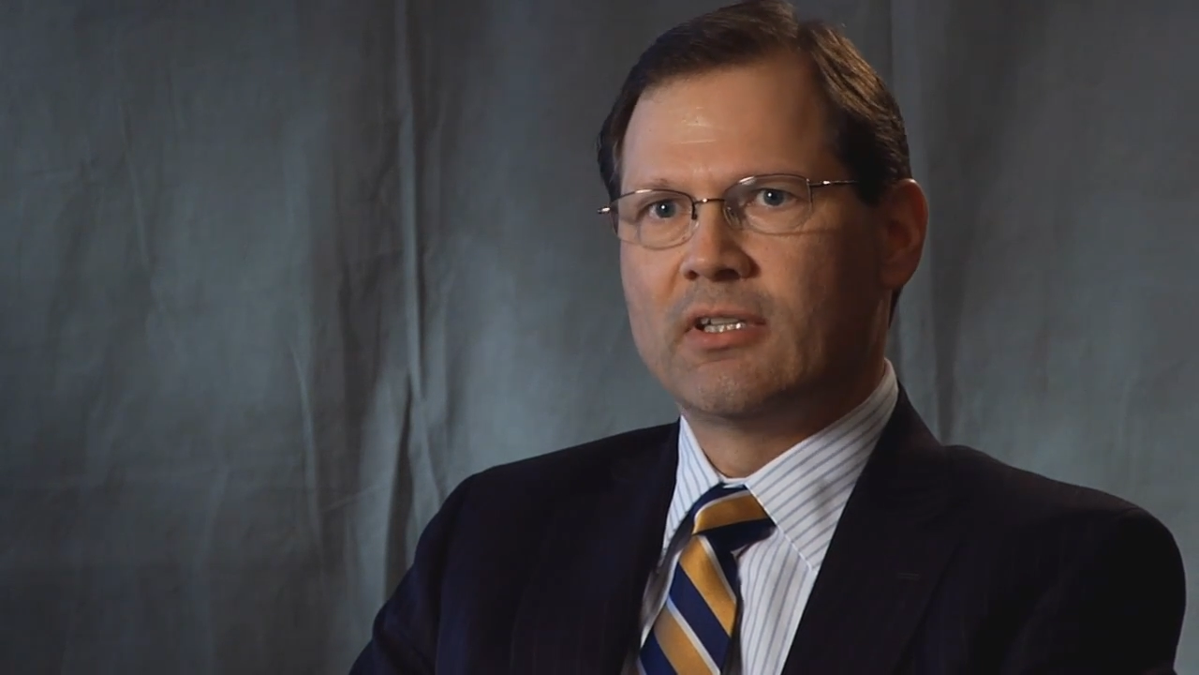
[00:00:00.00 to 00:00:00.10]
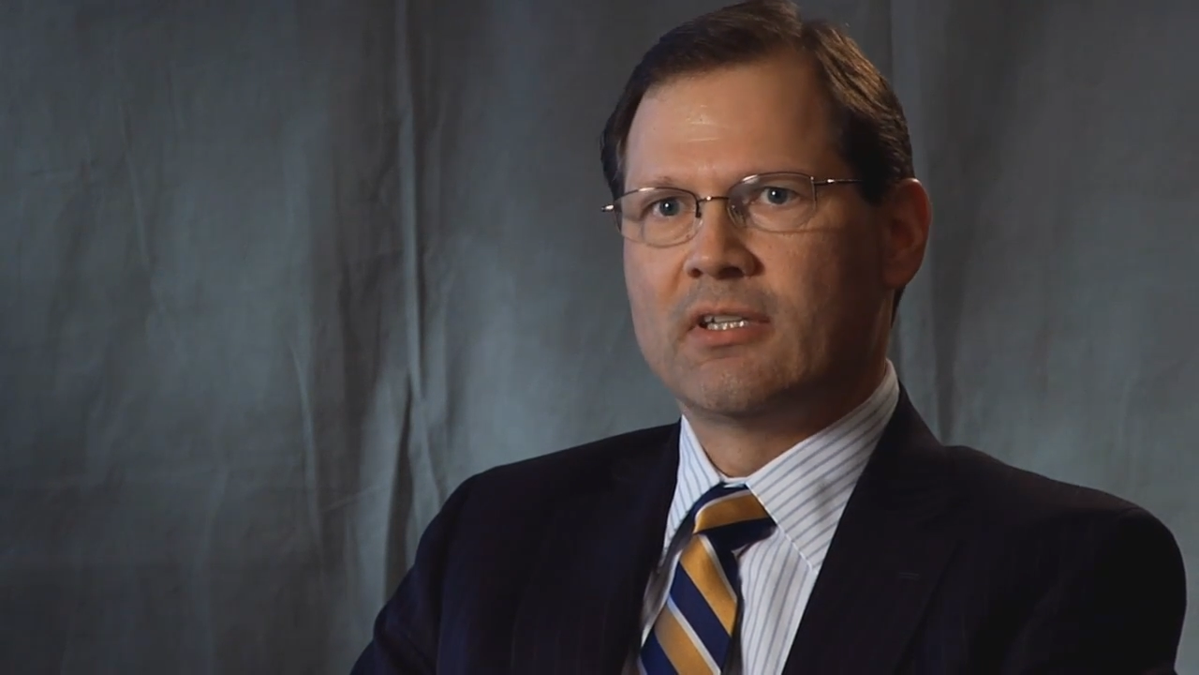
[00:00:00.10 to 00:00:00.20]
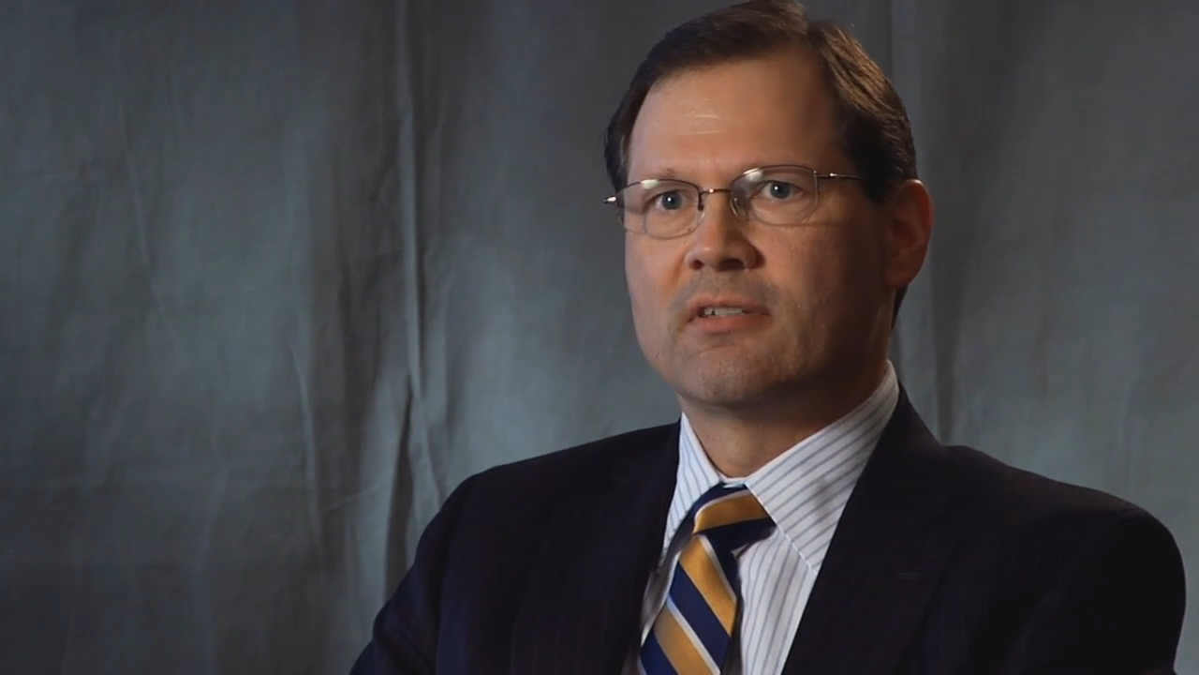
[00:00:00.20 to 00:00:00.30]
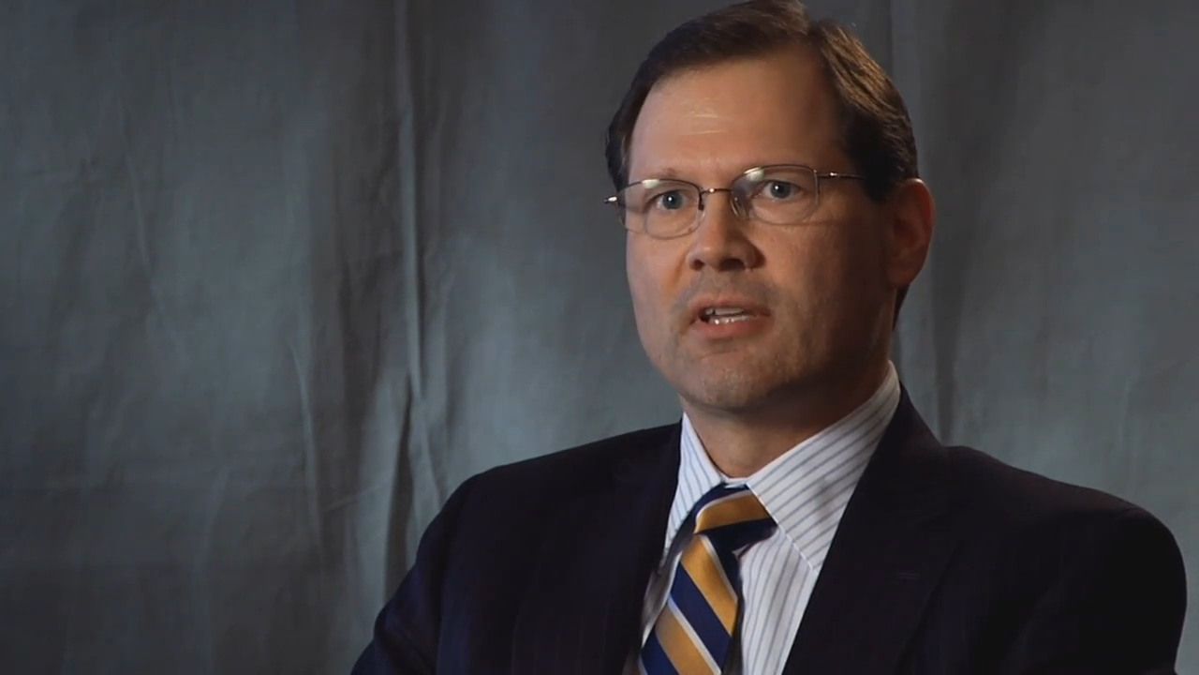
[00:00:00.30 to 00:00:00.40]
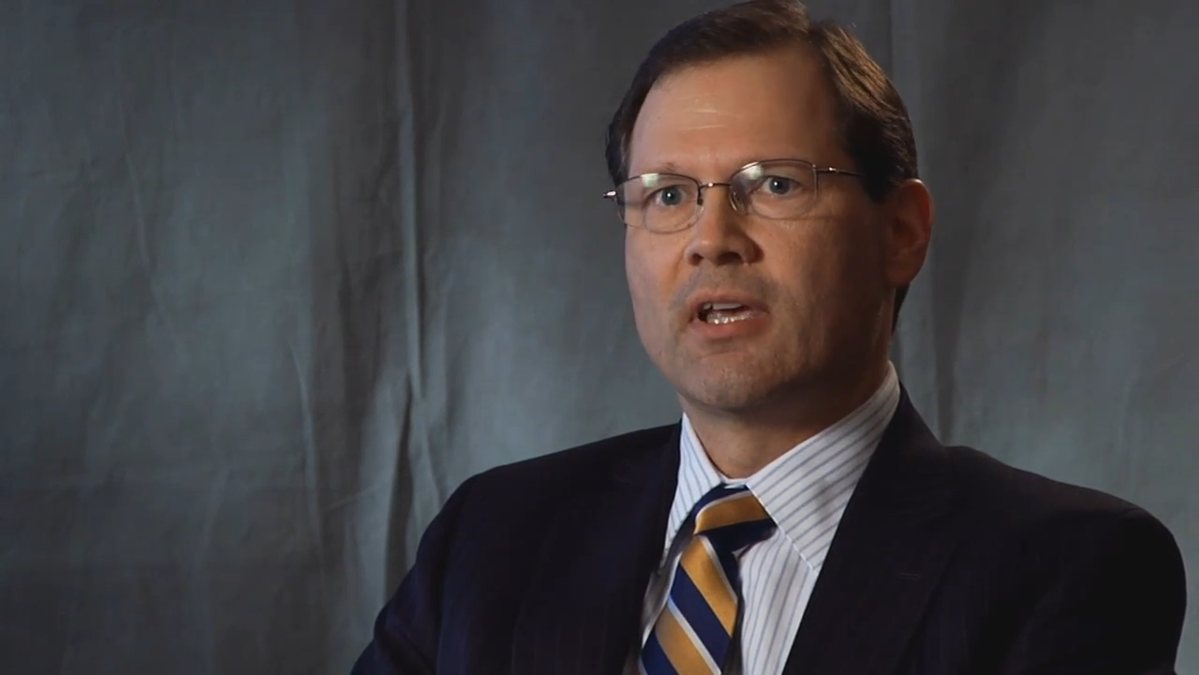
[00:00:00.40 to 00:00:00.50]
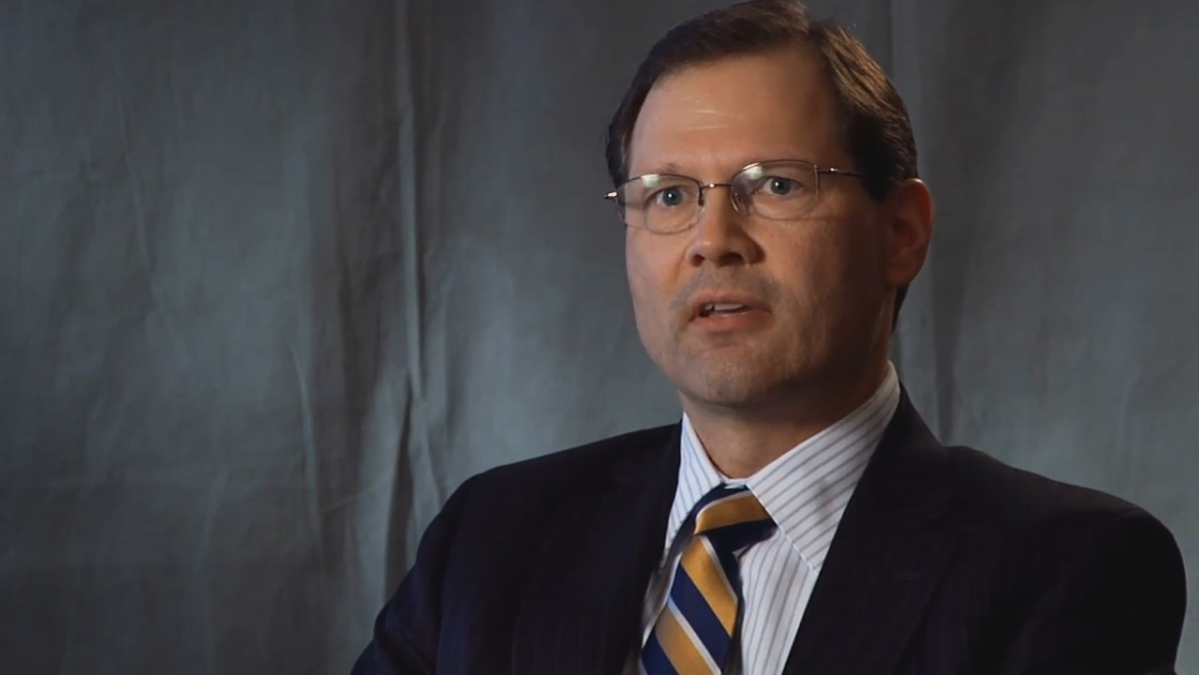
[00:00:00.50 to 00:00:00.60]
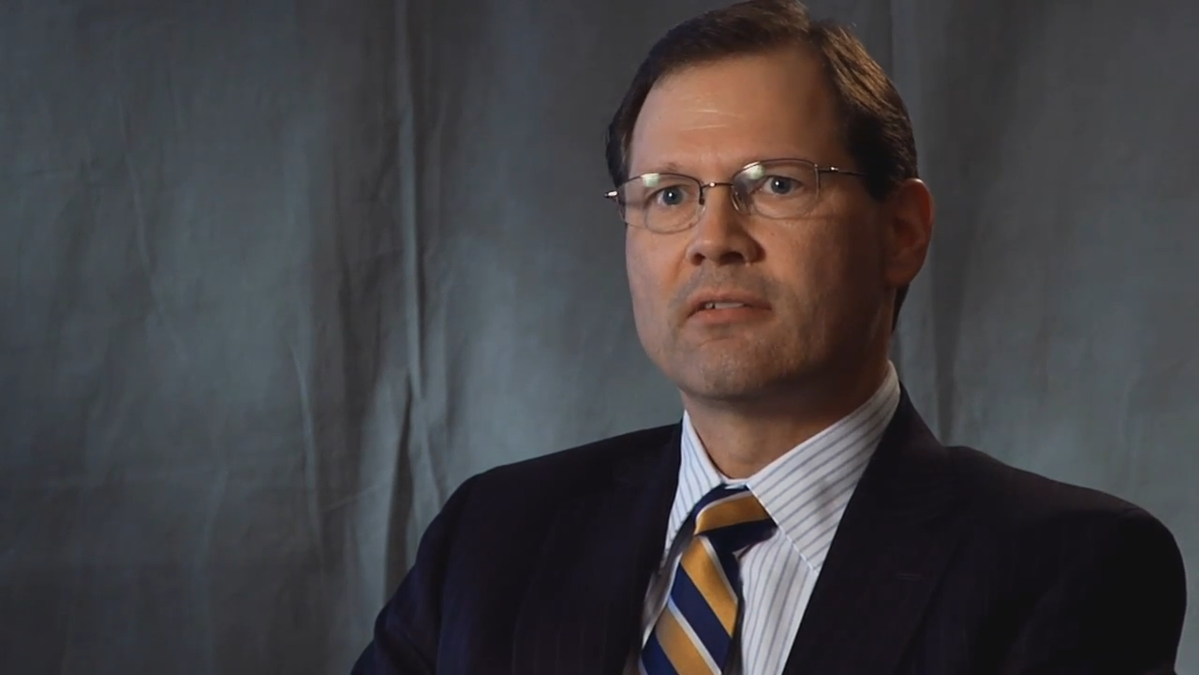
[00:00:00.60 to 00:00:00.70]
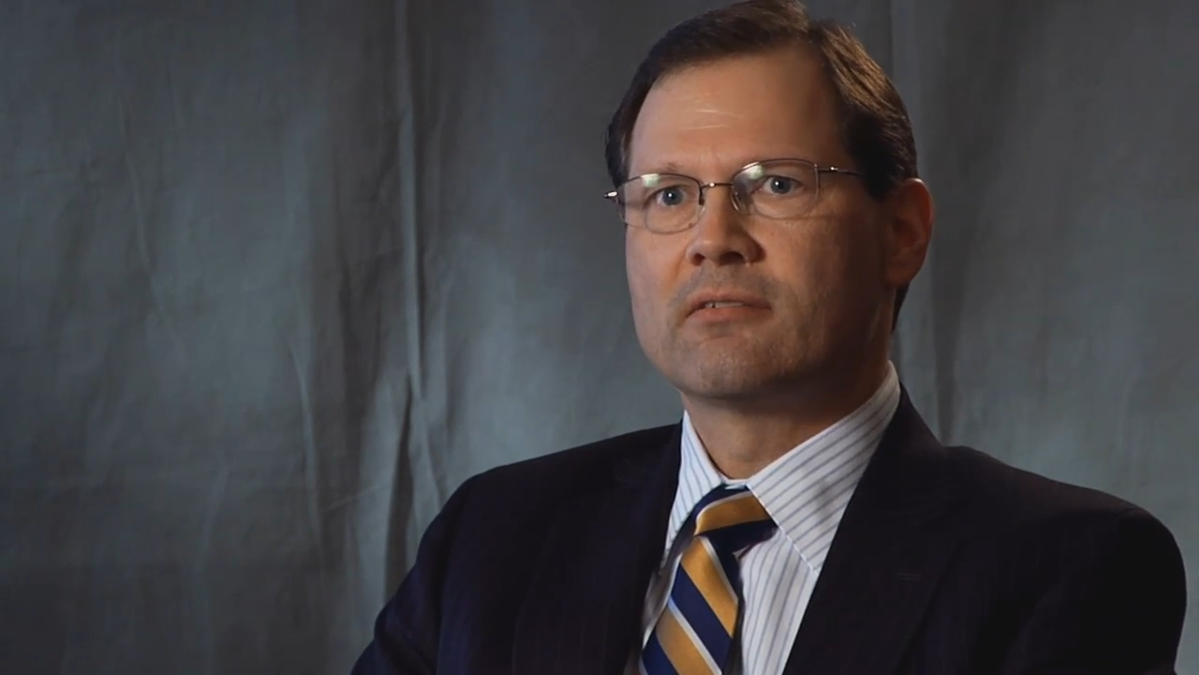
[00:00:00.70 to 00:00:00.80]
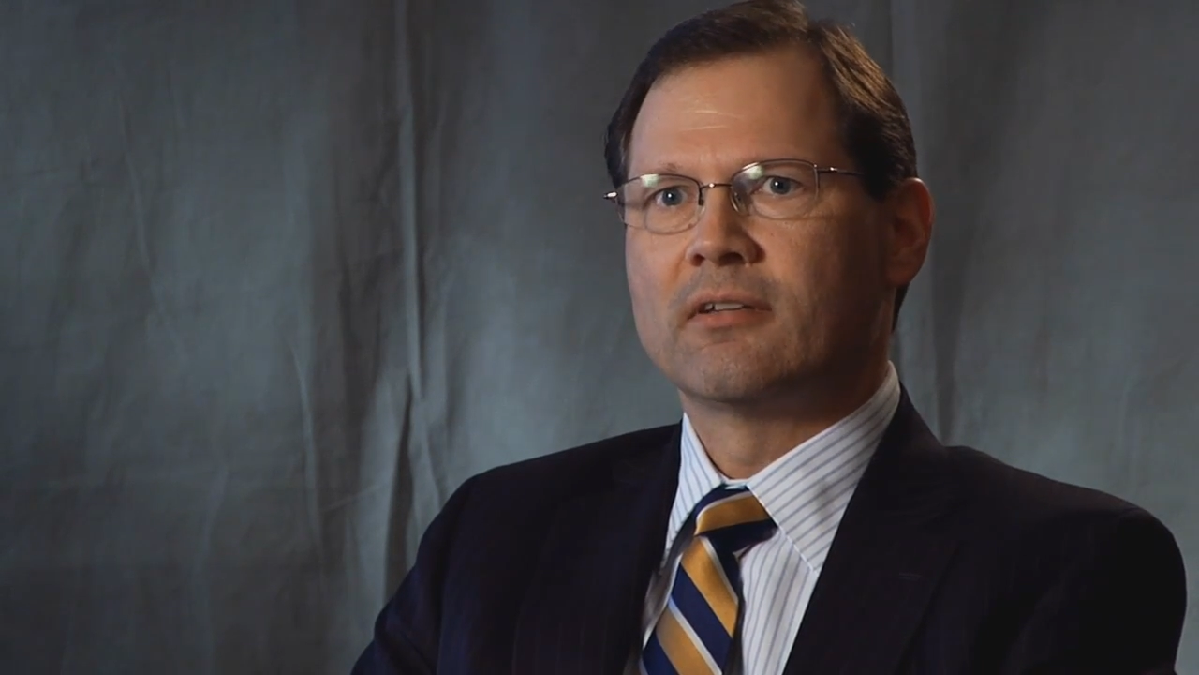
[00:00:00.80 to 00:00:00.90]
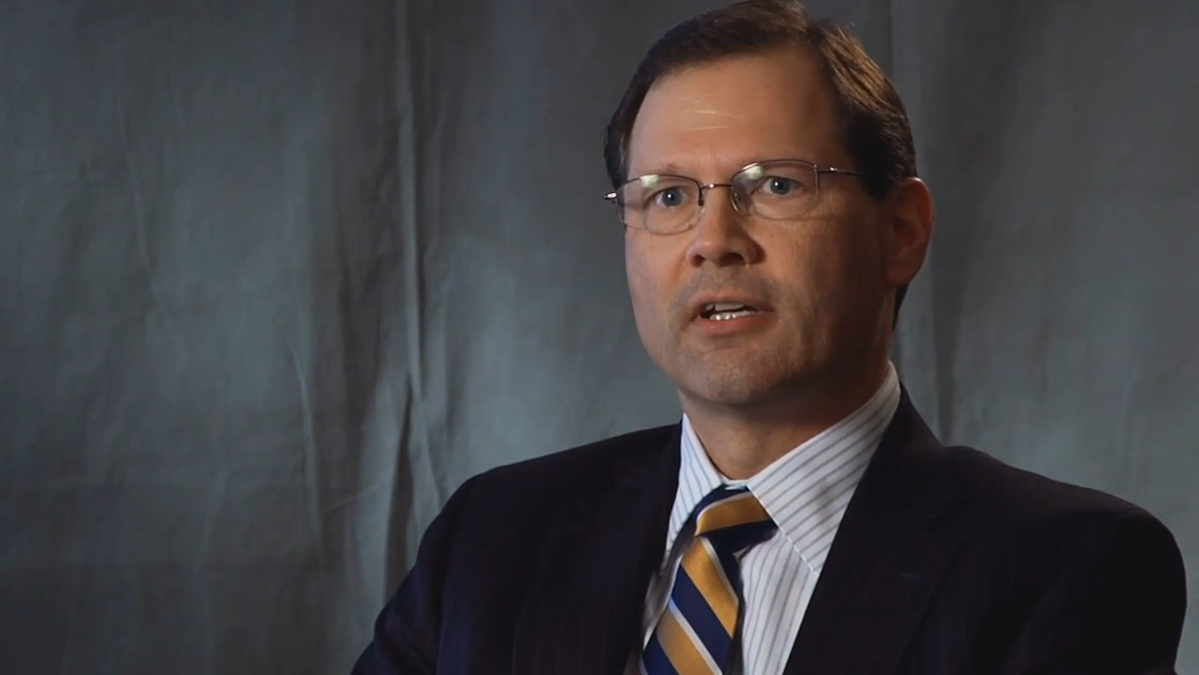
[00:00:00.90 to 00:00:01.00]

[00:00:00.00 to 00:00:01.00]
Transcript: these days.